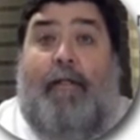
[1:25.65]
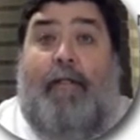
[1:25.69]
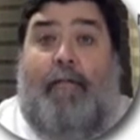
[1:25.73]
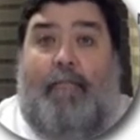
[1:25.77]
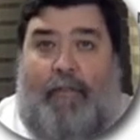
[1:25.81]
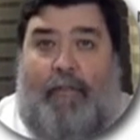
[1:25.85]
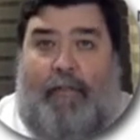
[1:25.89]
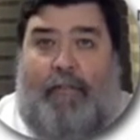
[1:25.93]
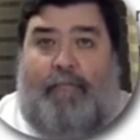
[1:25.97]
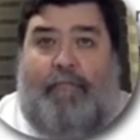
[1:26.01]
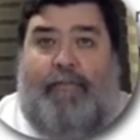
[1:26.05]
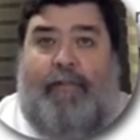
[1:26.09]

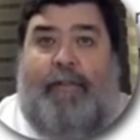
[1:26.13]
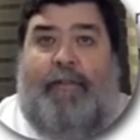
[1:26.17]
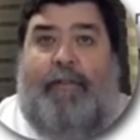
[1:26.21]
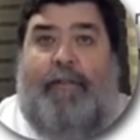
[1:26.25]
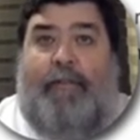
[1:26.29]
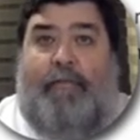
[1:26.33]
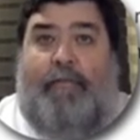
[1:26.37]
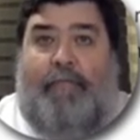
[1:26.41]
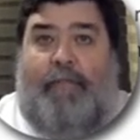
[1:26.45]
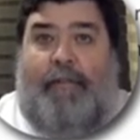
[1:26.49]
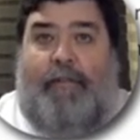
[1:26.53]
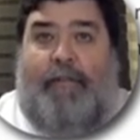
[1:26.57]
"One
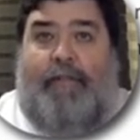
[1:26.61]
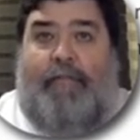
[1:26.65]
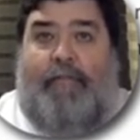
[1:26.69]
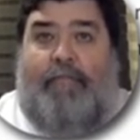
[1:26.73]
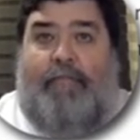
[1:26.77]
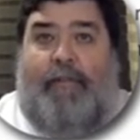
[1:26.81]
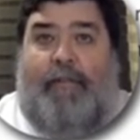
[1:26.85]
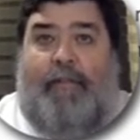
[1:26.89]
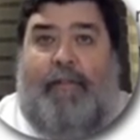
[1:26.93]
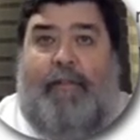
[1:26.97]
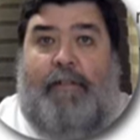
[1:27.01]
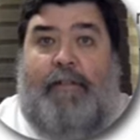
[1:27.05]
bridging visa
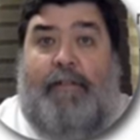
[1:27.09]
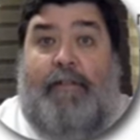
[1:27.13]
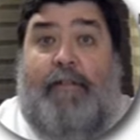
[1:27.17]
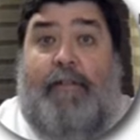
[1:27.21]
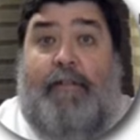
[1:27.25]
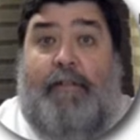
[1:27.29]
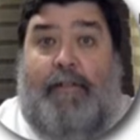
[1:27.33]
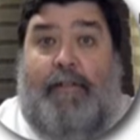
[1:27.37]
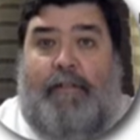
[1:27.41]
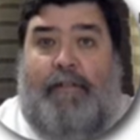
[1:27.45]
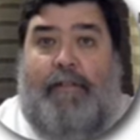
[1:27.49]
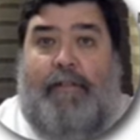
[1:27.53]
please." It
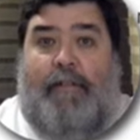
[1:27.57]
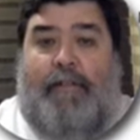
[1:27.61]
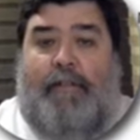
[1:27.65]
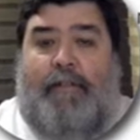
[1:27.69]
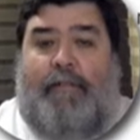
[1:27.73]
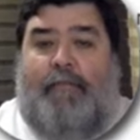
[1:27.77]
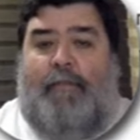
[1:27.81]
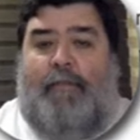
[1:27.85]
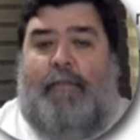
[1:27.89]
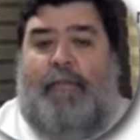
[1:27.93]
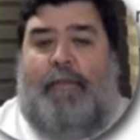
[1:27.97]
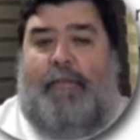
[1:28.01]
just
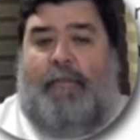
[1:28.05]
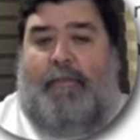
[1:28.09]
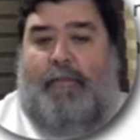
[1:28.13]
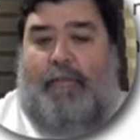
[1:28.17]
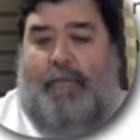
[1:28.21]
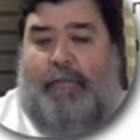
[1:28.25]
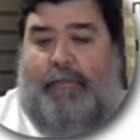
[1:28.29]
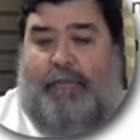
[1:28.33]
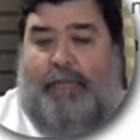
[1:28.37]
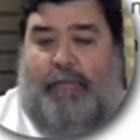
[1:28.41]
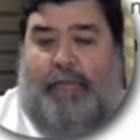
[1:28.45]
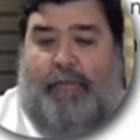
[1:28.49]
doesn't work
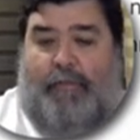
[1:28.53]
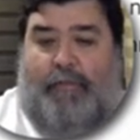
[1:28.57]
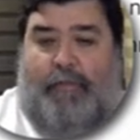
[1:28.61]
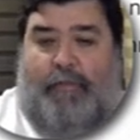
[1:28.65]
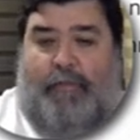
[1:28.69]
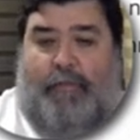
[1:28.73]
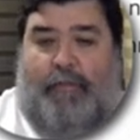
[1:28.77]
like that.